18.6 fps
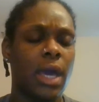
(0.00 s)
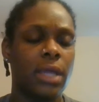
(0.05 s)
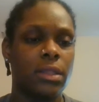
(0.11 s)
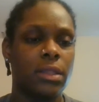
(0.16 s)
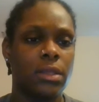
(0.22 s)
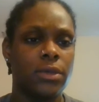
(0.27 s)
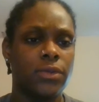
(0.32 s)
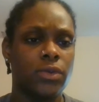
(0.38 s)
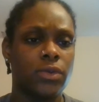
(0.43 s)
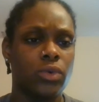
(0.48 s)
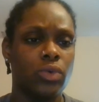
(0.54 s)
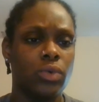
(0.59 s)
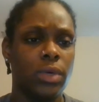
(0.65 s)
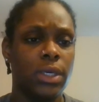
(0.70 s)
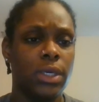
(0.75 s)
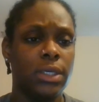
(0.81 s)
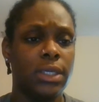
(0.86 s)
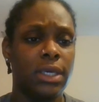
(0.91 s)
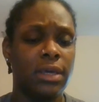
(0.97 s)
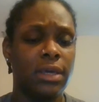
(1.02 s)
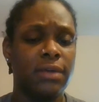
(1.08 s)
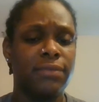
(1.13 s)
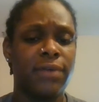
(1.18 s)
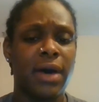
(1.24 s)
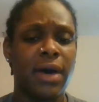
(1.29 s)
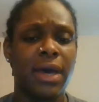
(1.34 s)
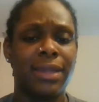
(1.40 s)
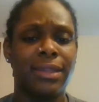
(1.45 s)
at this school, he did
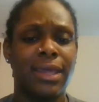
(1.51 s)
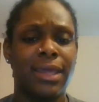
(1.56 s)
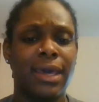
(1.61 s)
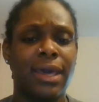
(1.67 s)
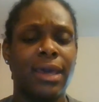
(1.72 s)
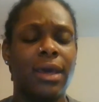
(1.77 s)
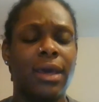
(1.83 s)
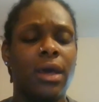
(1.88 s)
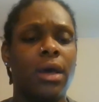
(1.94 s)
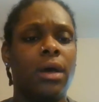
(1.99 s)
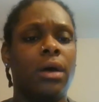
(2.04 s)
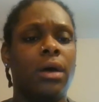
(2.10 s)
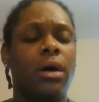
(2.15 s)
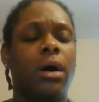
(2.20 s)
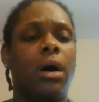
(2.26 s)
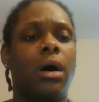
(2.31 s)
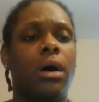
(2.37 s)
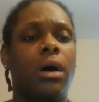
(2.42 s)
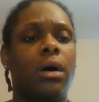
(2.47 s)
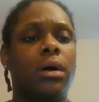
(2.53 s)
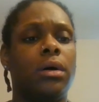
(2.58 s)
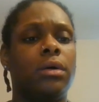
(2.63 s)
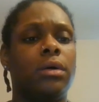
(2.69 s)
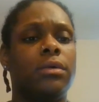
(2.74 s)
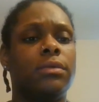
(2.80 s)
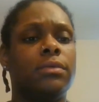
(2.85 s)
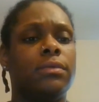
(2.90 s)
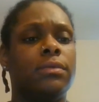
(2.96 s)
find that uh,
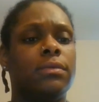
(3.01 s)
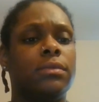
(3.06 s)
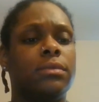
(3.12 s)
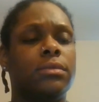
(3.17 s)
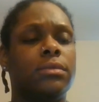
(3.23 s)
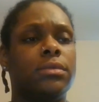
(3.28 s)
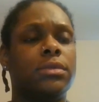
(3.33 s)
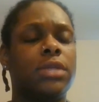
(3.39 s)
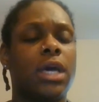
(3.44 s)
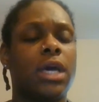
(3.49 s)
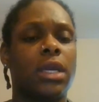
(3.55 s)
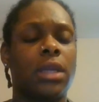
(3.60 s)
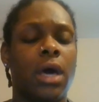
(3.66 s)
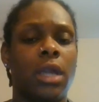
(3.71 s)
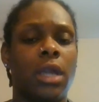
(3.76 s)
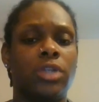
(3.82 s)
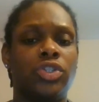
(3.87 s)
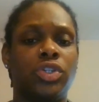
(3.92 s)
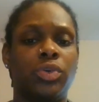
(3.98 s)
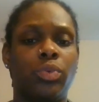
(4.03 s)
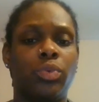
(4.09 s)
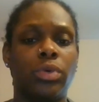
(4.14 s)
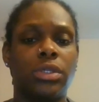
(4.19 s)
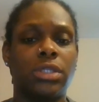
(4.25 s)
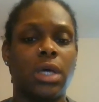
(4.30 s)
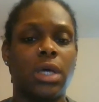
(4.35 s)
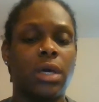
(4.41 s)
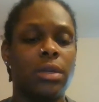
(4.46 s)
technology
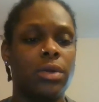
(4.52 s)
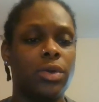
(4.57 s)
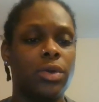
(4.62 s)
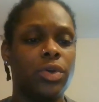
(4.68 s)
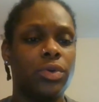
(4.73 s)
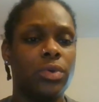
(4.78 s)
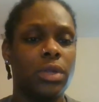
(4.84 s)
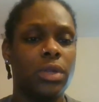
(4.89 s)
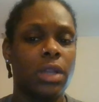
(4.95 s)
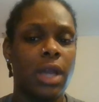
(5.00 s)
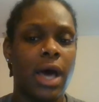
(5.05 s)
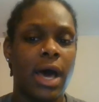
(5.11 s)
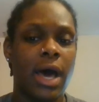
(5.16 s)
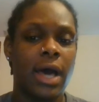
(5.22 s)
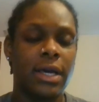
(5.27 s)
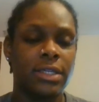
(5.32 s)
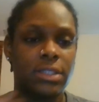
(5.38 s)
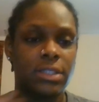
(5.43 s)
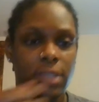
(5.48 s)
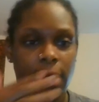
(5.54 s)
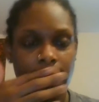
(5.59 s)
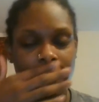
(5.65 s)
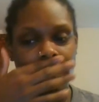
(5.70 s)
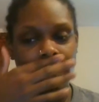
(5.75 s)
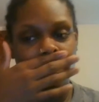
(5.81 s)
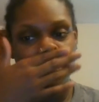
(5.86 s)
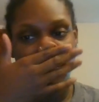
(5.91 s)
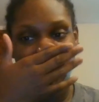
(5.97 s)
was underutilized
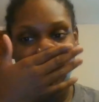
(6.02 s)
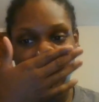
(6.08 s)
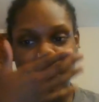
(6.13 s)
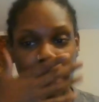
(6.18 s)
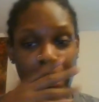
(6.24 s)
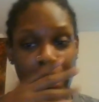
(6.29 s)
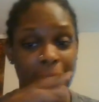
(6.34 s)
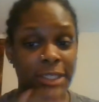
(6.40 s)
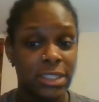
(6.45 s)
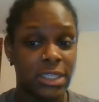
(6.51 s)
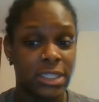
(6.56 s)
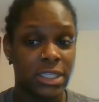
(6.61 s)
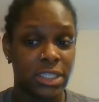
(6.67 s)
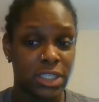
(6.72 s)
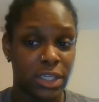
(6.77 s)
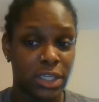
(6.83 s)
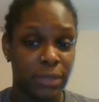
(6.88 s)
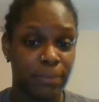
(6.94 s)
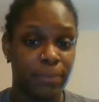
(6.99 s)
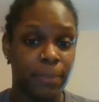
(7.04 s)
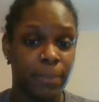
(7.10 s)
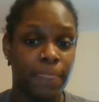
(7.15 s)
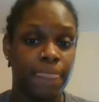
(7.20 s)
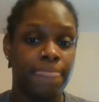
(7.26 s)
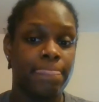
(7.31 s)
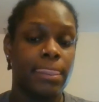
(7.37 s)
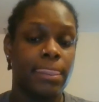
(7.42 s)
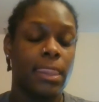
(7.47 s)
and it was inconsistent
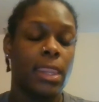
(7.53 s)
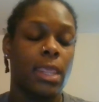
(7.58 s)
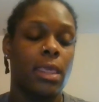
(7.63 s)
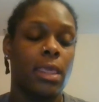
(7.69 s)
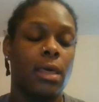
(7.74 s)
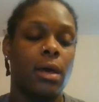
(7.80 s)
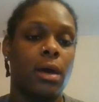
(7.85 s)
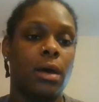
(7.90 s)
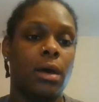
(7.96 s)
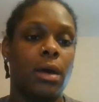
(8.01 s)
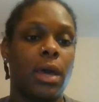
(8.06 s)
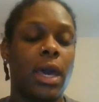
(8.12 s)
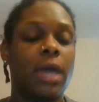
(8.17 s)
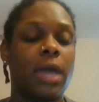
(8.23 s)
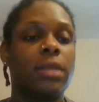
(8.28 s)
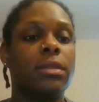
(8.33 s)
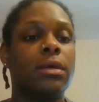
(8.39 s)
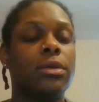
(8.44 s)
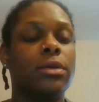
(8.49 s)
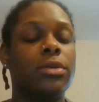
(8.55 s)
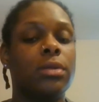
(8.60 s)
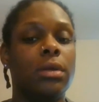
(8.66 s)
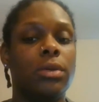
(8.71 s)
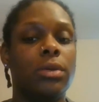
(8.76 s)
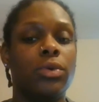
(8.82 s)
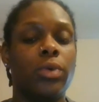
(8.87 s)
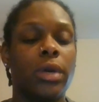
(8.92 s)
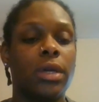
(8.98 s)
at the
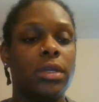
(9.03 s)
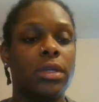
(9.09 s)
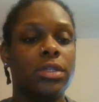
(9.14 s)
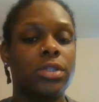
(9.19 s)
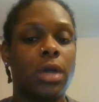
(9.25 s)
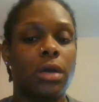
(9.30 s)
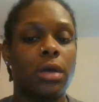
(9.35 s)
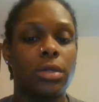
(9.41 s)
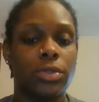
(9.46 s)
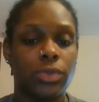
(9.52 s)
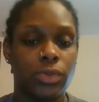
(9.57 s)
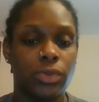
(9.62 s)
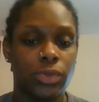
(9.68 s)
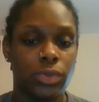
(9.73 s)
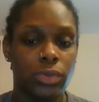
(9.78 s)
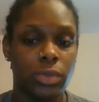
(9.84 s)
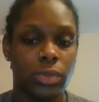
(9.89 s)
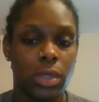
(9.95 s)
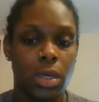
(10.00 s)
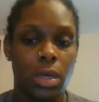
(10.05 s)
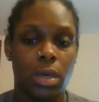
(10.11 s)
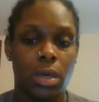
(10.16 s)
New England Charter School.